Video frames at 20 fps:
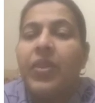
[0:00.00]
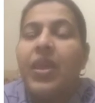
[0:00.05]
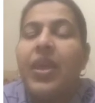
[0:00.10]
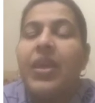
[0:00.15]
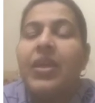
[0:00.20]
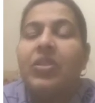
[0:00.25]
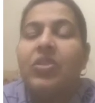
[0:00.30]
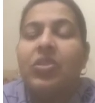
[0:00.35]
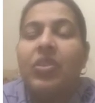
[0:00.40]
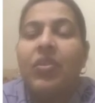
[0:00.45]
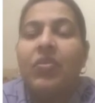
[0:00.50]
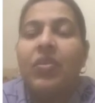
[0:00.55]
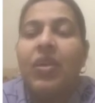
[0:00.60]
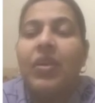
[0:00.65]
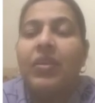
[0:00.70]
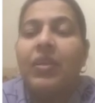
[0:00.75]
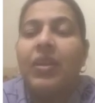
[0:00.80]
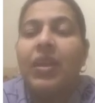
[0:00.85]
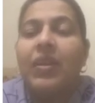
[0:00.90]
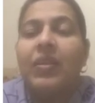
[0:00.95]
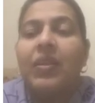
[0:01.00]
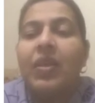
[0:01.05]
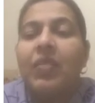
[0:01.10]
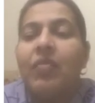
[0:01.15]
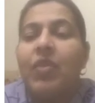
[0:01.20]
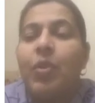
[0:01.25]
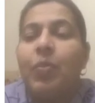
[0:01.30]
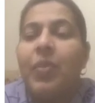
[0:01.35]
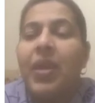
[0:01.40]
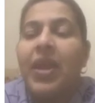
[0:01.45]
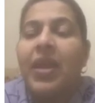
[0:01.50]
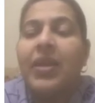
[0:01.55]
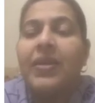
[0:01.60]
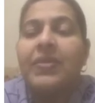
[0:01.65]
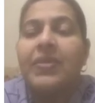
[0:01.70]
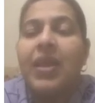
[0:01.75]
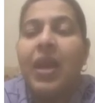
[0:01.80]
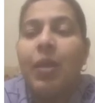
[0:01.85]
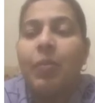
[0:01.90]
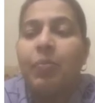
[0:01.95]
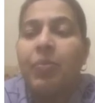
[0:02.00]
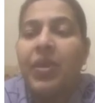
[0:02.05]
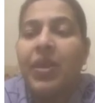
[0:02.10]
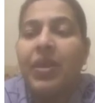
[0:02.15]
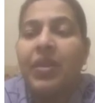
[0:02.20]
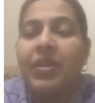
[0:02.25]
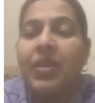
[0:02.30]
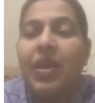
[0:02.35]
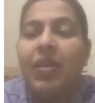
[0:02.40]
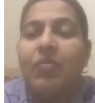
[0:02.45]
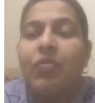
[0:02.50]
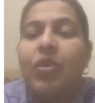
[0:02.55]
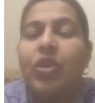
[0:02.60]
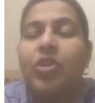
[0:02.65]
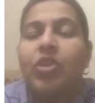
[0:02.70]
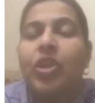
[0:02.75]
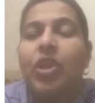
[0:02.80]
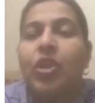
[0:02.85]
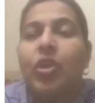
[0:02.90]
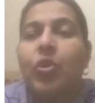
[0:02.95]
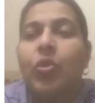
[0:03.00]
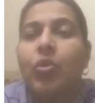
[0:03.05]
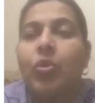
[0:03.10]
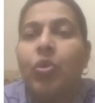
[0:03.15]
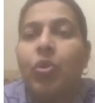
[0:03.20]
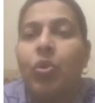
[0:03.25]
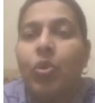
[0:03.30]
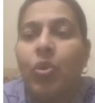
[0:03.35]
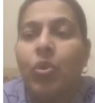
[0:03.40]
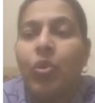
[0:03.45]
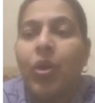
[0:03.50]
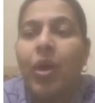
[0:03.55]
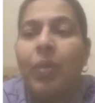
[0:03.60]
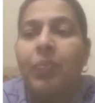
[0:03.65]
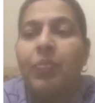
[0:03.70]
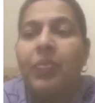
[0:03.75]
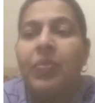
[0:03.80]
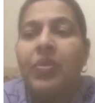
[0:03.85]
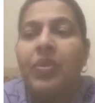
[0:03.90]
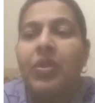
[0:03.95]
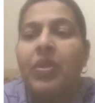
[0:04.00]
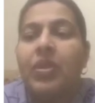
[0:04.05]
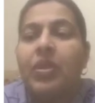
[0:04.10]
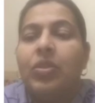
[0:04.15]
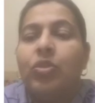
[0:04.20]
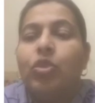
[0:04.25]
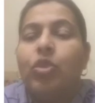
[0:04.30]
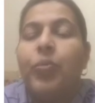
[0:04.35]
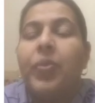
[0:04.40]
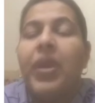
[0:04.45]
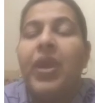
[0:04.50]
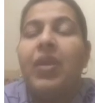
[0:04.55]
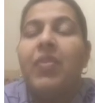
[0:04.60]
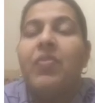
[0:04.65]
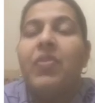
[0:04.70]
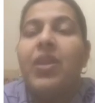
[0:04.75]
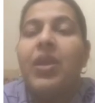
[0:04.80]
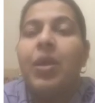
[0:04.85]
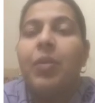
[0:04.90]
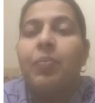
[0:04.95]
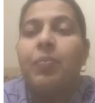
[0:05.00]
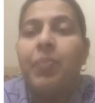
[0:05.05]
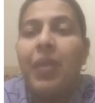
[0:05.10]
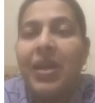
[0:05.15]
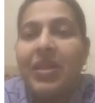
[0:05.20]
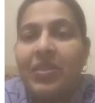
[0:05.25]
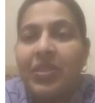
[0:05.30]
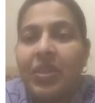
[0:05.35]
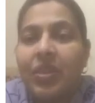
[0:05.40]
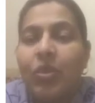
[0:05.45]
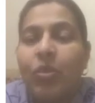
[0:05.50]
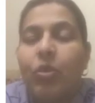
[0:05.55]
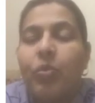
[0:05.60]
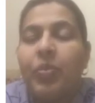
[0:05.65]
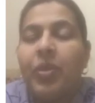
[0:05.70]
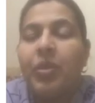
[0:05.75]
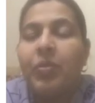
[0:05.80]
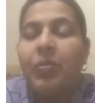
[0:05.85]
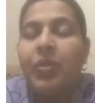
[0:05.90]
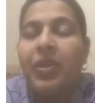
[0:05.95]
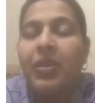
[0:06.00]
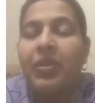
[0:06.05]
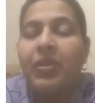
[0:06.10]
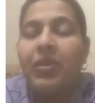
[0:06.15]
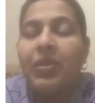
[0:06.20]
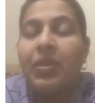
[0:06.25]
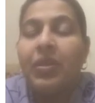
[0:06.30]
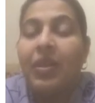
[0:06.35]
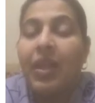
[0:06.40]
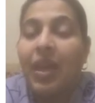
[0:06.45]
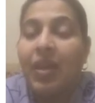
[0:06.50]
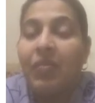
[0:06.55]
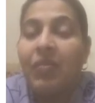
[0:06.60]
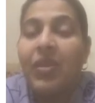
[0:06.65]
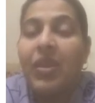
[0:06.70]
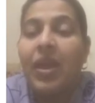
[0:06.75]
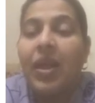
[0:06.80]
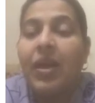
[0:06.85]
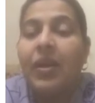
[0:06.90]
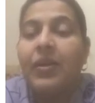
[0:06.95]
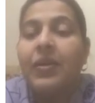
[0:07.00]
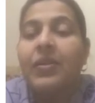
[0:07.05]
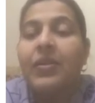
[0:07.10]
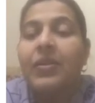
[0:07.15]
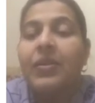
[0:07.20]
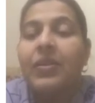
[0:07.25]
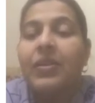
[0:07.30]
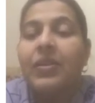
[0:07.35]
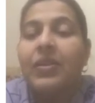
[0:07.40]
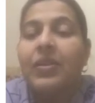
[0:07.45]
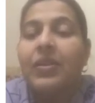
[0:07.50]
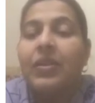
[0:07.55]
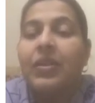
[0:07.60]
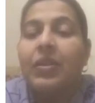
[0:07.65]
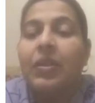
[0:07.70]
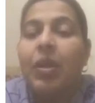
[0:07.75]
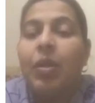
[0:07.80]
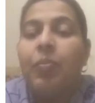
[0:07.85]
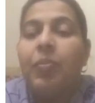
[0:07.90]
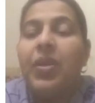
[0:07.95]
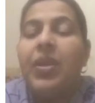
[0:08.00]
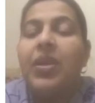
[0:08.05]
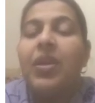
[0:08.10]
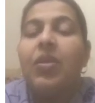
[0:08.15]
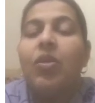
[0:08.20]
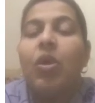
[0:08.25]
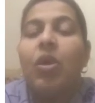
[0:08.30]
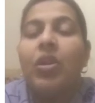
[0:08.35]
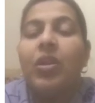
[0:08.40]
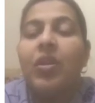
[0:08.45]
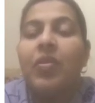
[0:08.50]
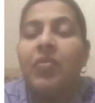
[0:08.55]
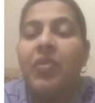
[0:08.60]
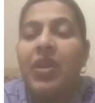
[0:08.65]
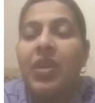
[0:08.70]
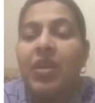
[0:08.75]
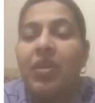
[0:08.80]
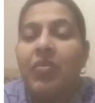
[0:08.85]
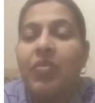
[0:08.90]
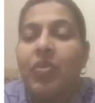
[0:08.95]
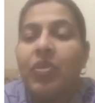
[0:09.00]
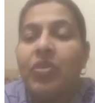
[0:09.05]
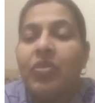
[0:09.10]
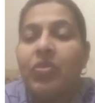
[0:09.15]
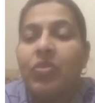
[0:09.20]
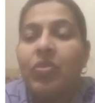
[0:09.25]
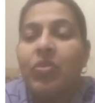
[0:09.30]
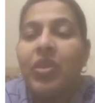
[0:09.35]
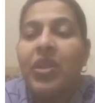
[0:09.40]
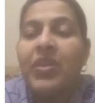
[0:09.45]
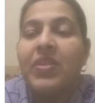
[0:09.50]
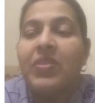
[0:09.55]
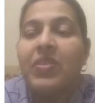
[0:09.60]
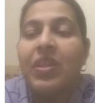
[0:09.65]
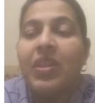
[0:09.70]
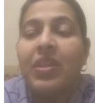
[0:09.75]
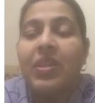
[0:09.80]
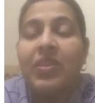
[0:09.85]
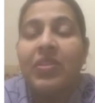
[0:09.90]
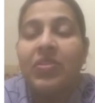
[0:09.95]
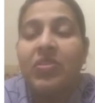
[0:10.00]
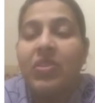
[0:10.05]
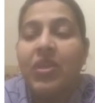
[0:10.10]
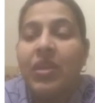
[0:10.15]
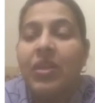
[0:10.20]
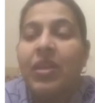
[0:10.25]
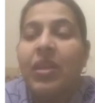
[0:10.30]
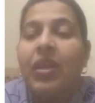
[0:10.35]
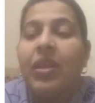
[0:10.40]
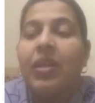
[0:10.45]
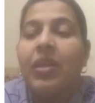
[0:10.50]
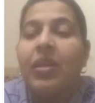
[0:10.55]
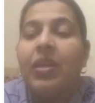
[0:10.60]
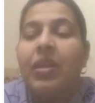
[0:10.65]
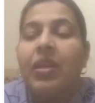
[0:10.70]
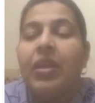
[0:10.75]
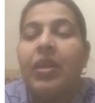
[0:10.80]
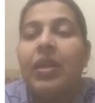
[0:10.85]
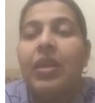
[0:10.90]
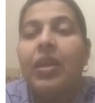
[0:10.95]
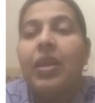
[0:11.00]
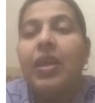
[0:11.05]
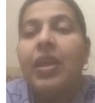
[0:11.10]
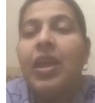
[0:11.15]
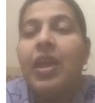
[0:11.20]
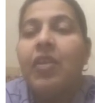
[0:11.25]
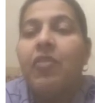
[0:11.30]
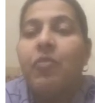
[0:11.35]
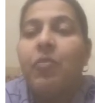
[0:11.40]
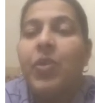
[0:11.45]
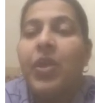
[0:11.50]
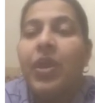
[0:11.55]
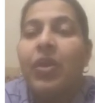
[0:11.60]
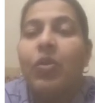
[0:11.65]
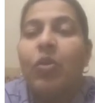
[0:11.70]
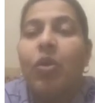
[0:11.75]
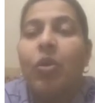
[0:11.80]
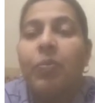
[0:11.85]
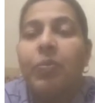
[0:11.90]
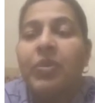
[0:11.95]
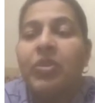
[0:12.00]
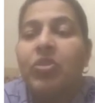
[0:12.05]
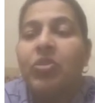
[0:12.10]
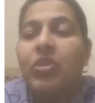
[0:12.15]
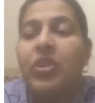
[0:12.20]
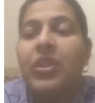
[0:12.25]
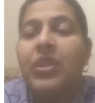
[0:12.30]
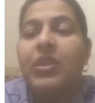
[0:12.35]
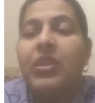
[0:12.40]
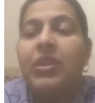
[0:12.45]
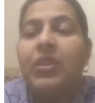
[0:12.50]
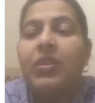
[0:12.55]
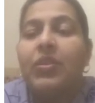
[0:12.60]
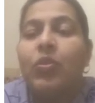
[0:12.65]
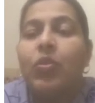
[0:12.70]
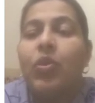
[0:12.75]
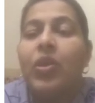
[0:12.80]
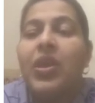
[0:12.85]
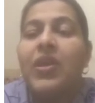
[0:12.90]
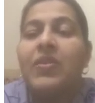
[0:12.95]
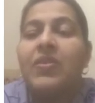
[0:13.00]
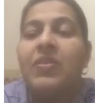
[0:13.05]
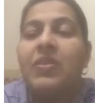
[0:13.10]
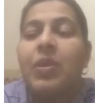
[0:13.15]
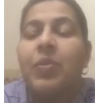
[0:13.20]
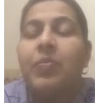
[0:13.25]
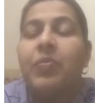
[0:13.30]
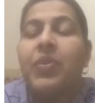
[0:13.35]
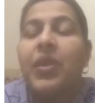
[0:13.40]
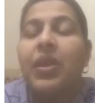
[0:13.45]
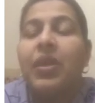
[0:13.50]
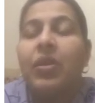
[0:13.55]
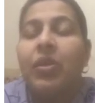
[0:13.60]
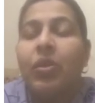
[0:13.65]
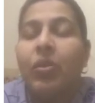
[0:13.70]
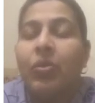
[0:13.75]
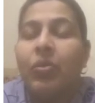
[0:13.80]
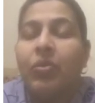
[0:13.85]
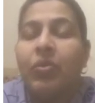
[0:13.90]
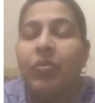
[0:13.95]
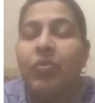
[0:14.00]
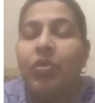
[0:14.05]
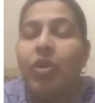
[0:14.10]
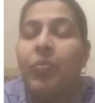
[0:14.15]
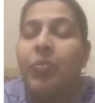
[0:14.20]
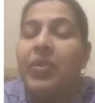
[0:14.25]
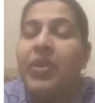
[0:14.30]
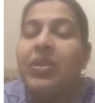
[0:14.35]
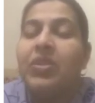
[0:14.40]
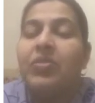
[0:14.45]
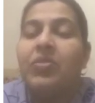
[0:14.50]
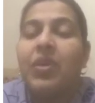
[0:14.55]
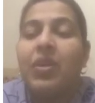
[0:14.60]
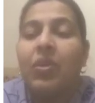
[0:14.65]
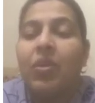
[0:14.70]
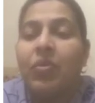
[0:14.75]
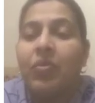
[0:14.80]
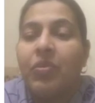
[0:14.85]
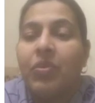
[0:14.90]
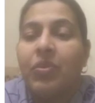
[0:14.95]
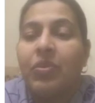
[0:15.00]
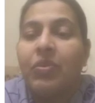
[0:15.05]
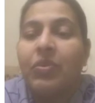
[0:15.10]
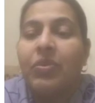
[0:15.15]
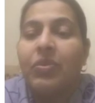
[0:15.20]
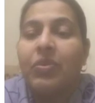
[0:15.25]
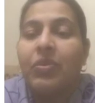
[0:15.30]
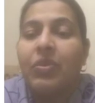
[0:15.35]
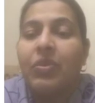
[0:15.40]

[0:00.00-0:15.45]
Dear children, nothing will make us happier than watching you grow up to be even a better human being than we are. Meeting all the wonderful students in this journey gave me an opportunity to learn something new from each one of you.